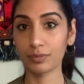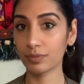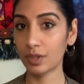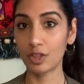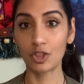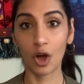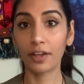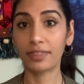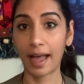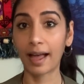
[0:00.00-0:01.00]
Not
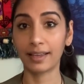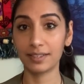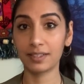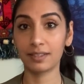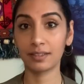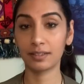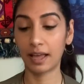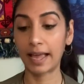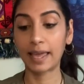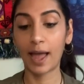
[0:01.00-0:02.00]
that.
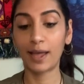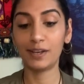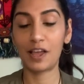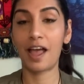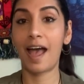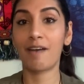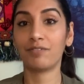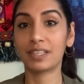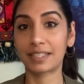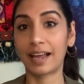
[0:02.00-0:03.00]
I can't
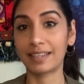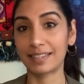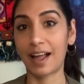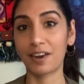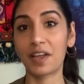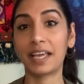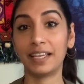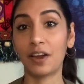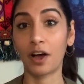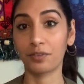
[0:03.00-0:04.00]
emphasize that
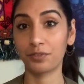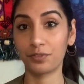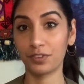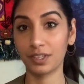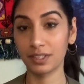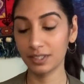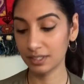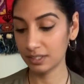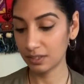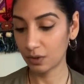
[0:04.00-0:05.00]
enough.
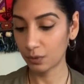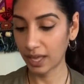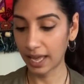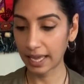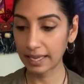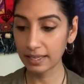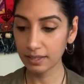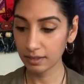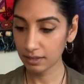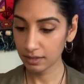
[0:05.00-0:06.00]
Okay,
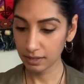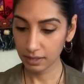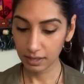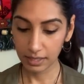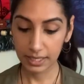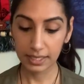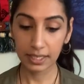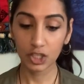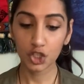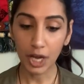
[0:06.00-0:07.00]
this is a
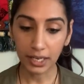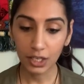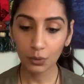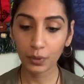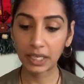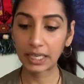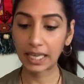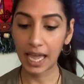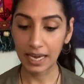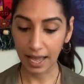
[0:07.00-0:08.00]
genuine
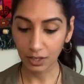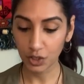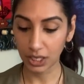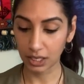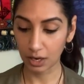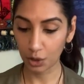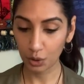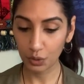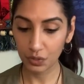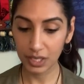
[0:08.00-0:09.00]
connection.
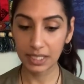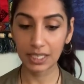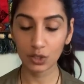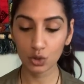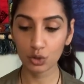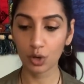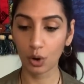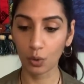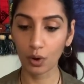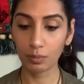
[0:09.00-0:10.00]
This is
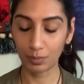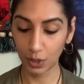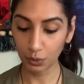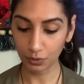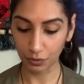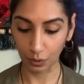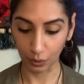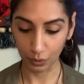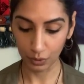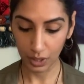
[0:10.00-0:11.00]
so
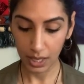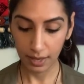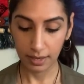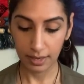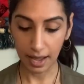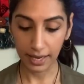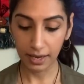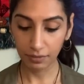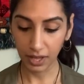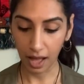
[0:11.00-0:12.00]
beautiful. Nine
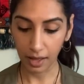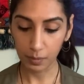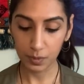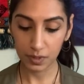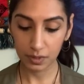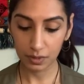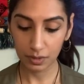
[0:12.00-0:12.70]
of Cups.